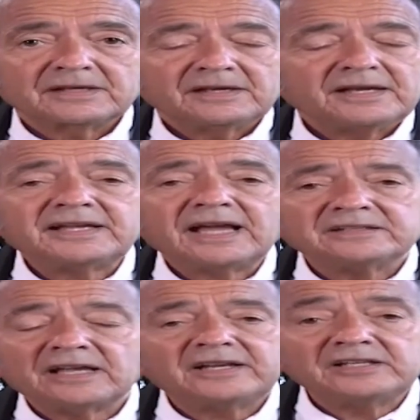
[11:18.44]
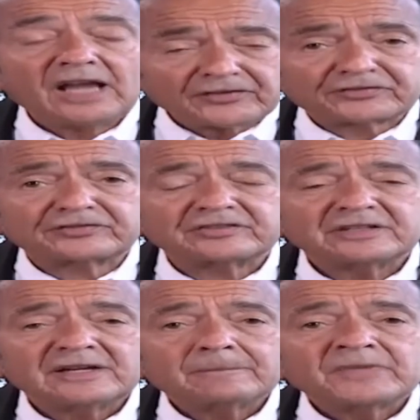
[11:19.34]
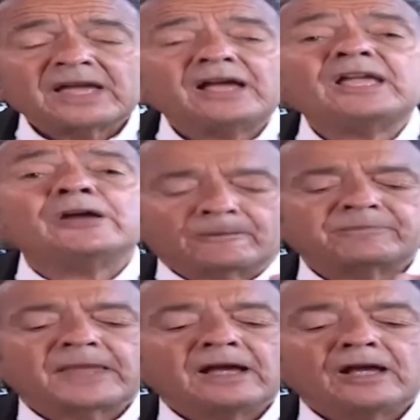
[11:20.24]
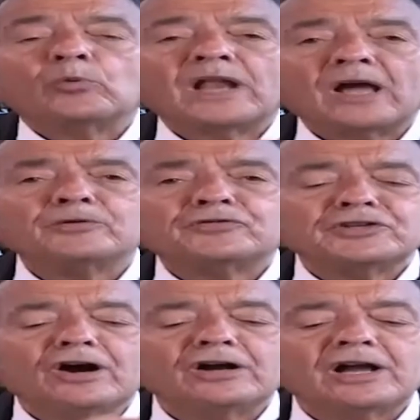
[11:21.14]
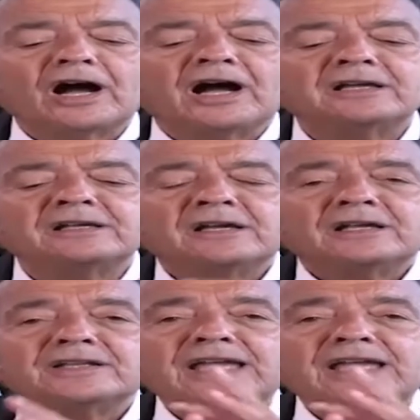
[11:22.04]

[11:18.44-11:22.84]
Again, yes. Here, when I was a young guy, they